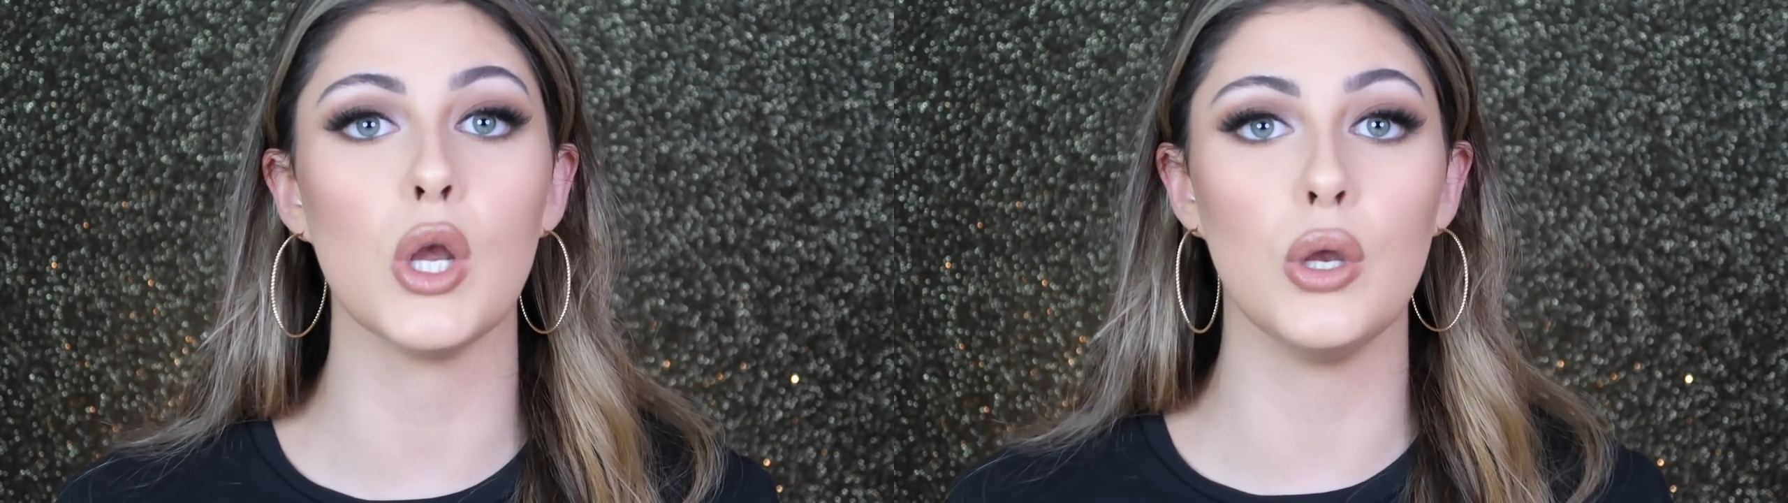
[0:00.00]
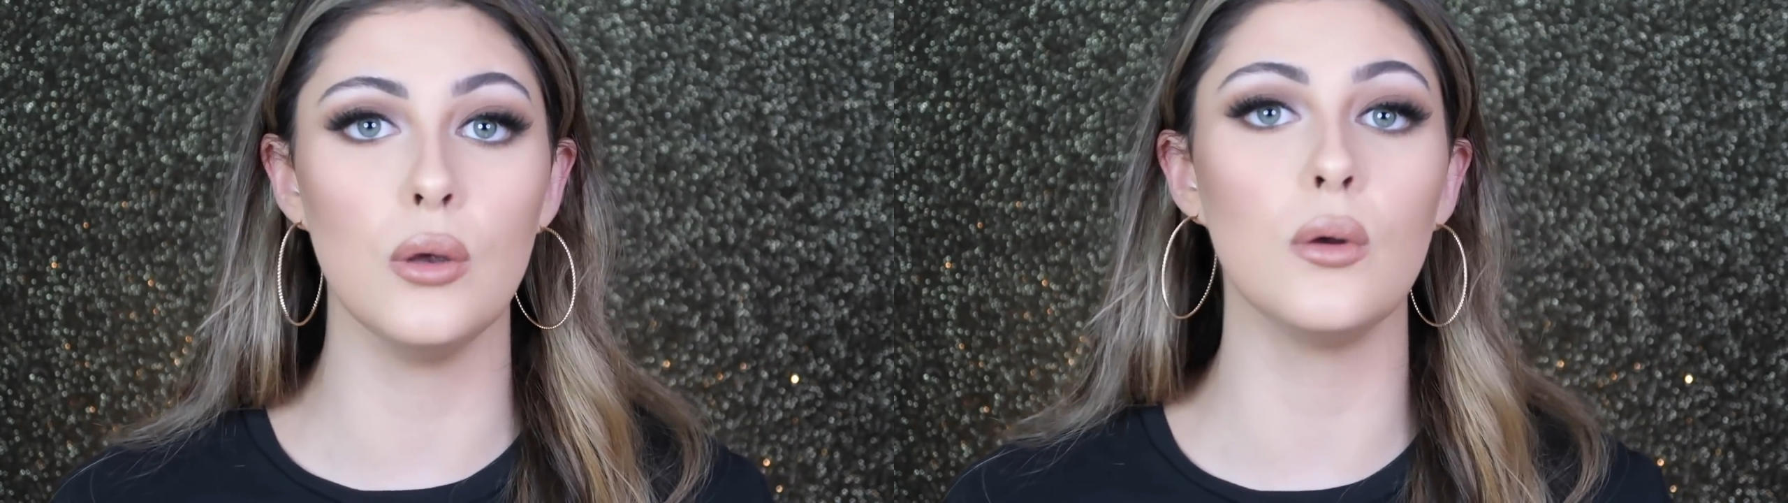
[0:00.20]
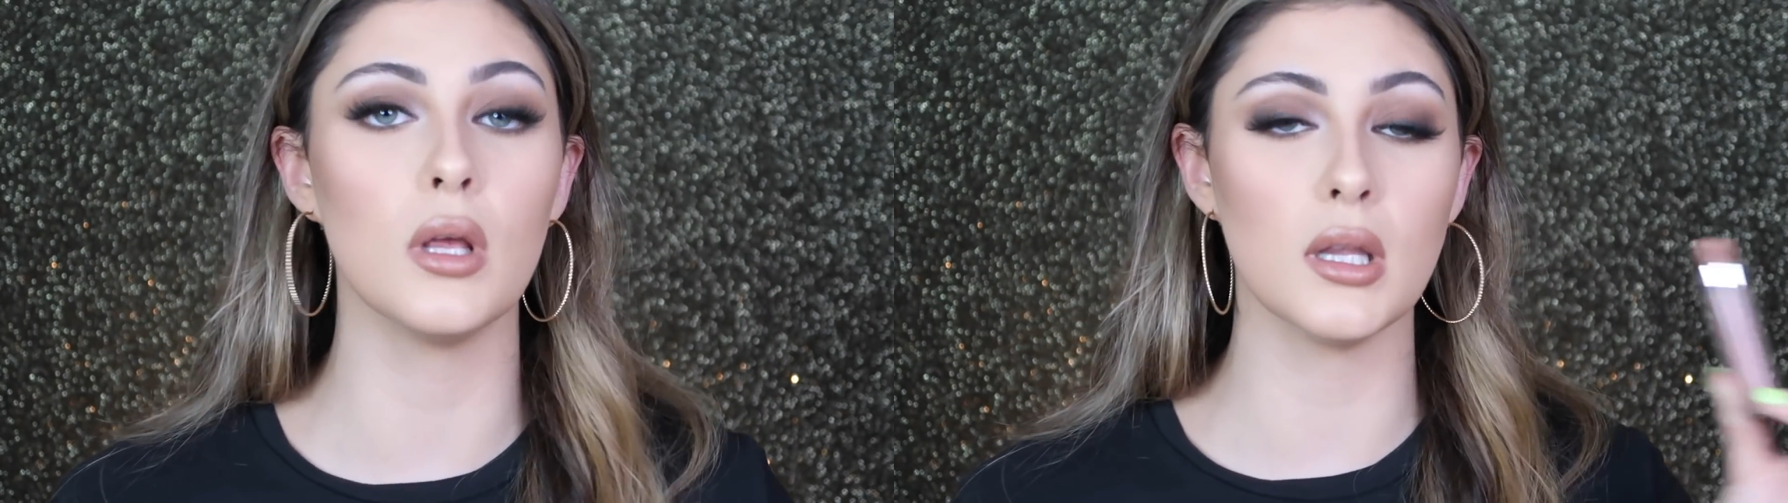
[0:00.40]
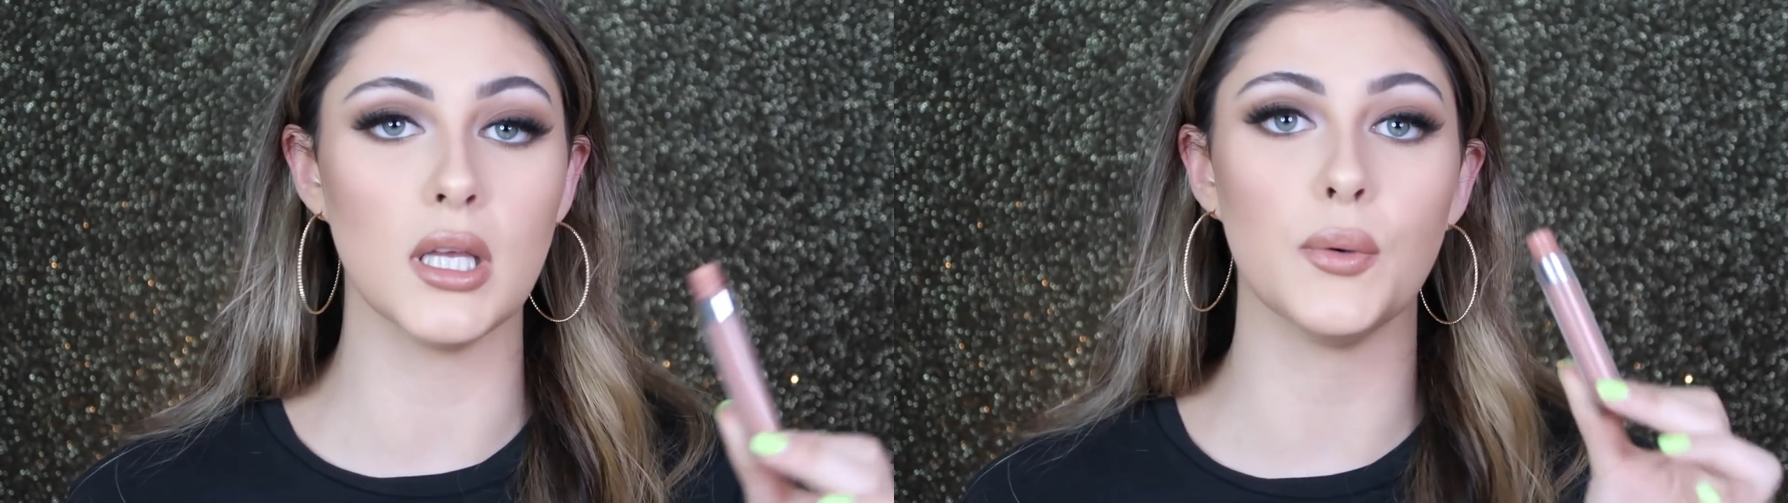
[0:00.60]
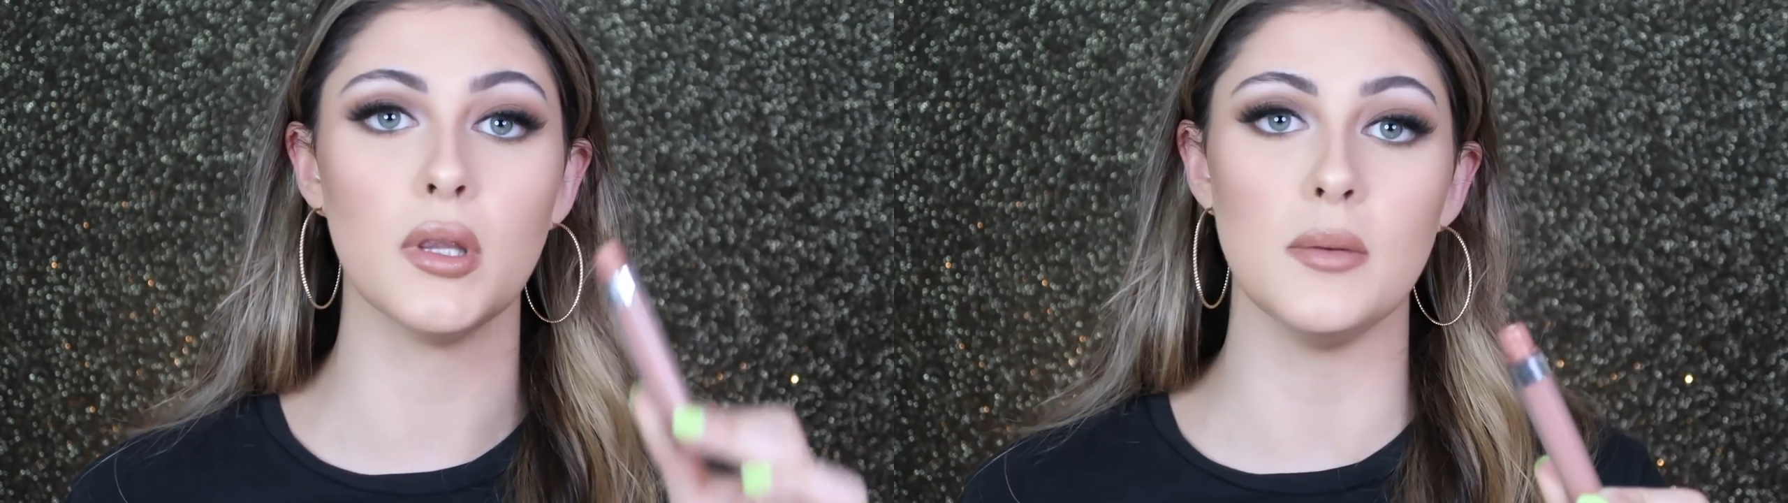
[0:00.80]
nude
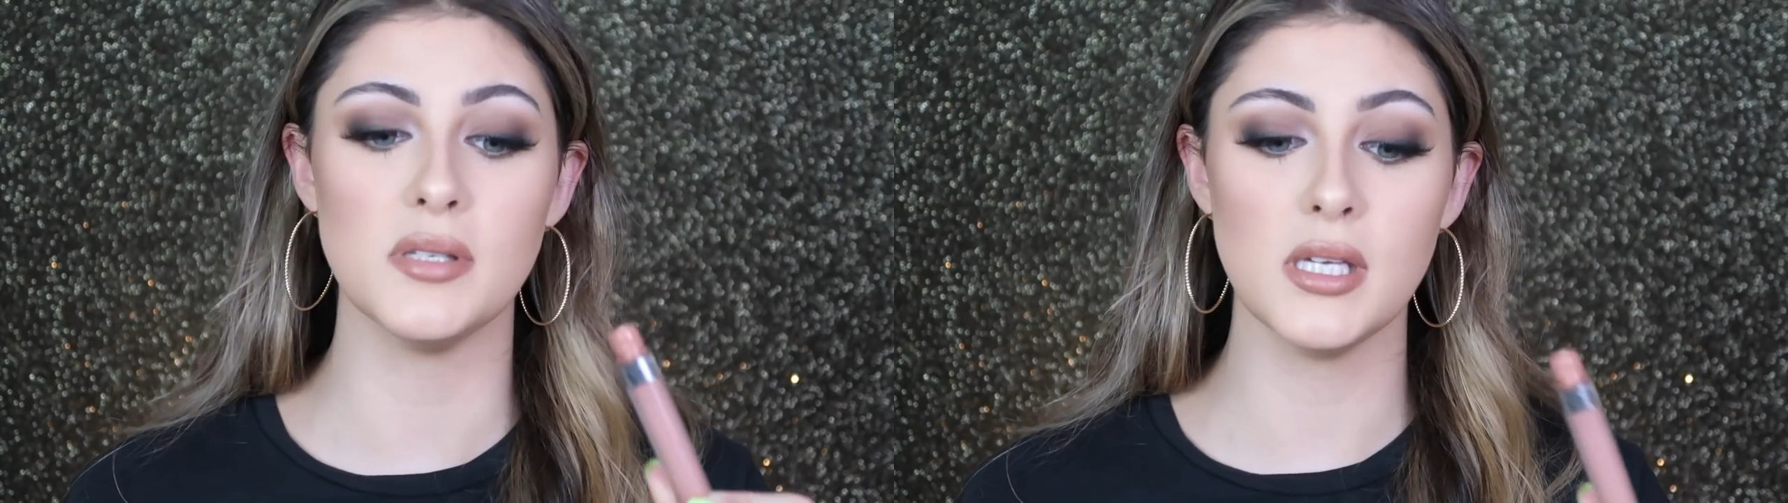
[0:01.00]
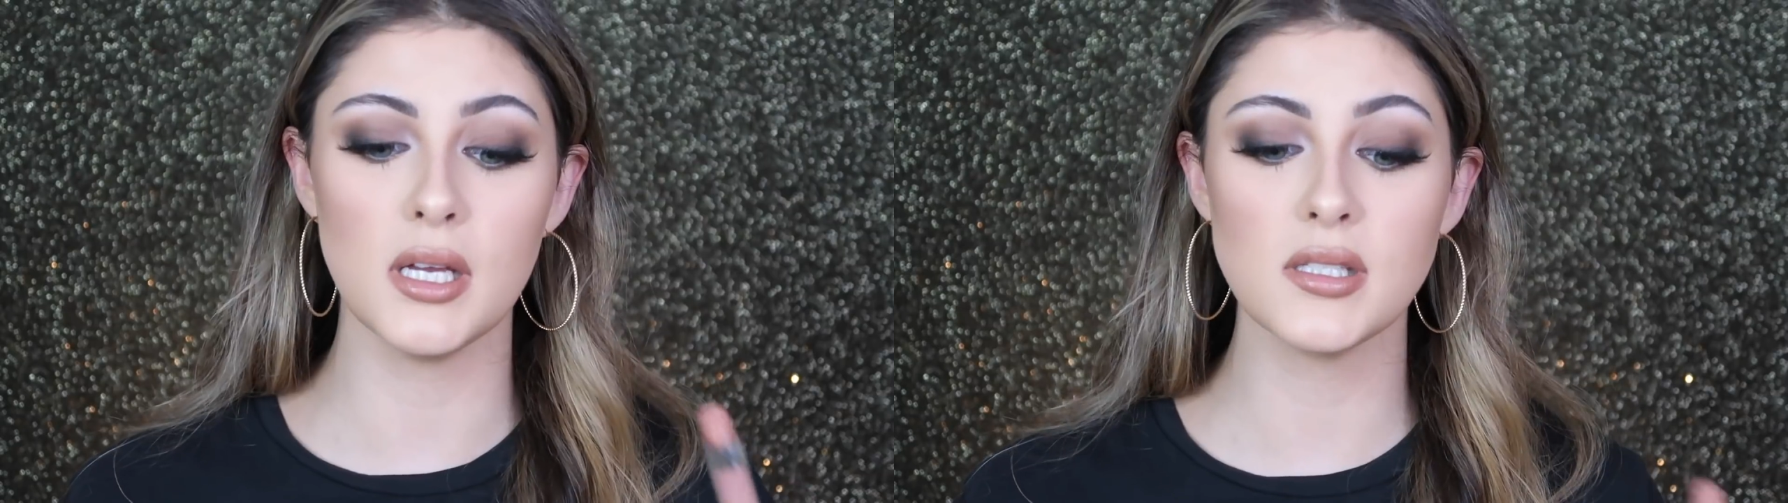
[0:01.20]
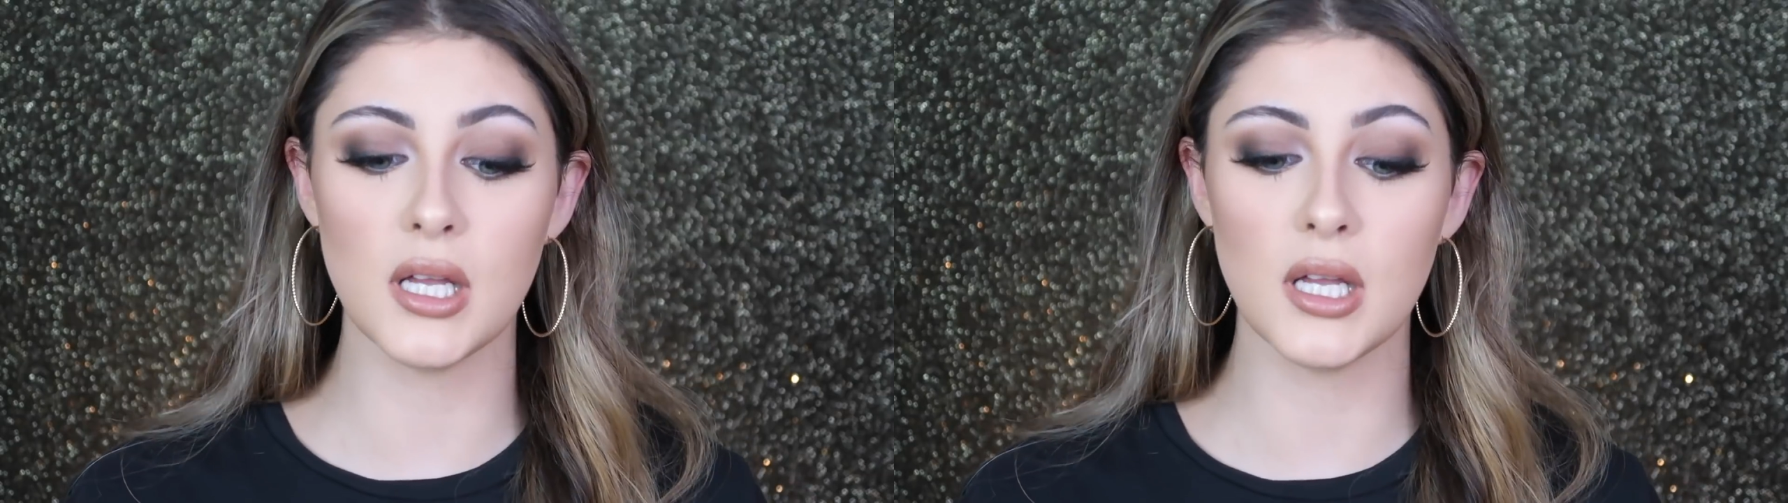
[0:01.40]
liquid lipsticks,